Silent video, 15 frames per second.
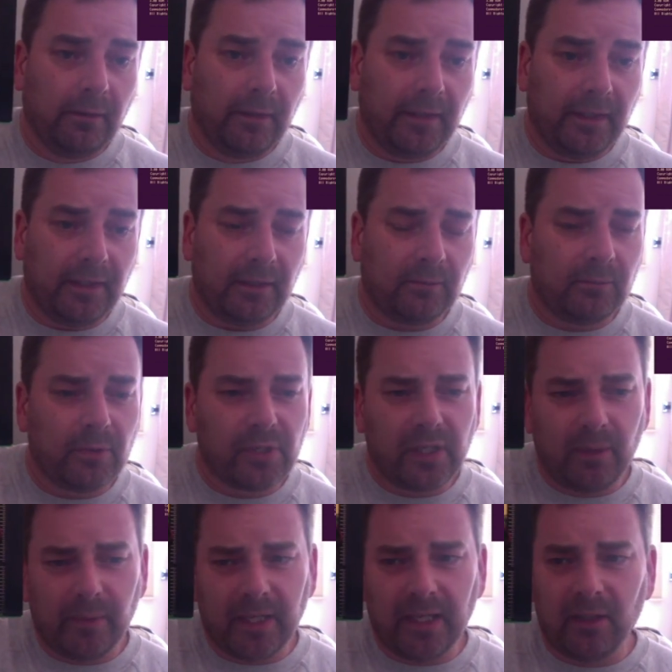yeah, we'll see
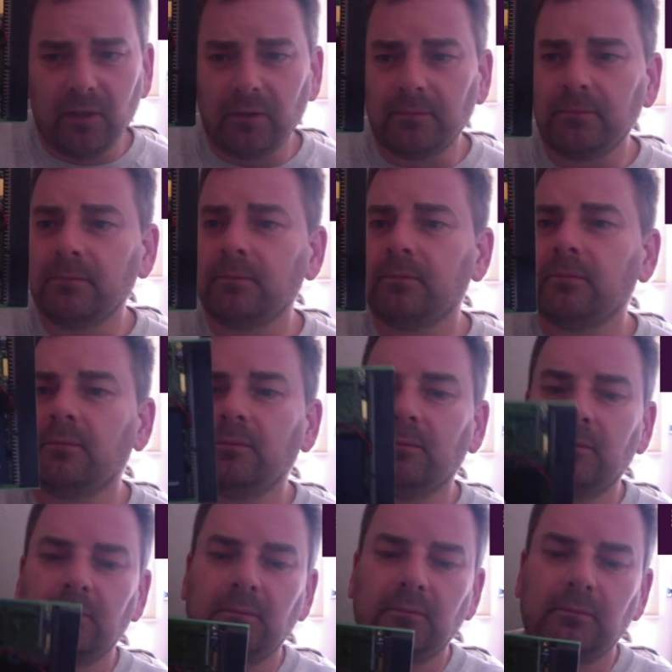how we get on.
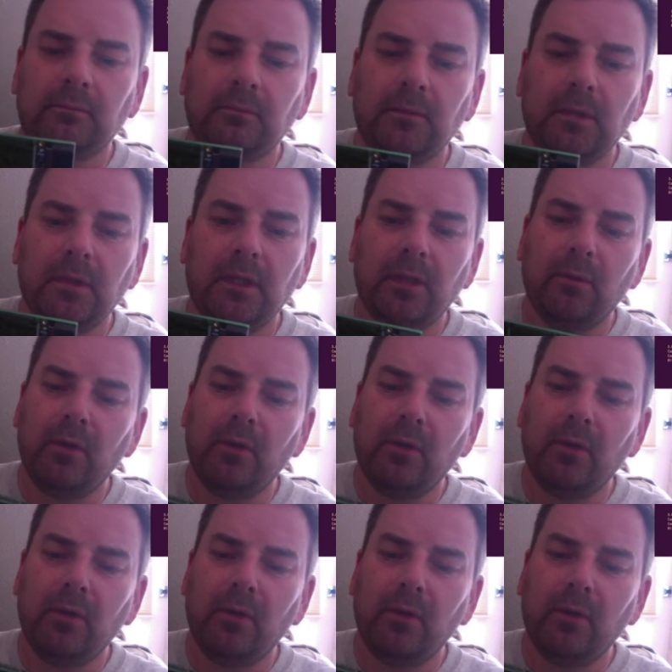They're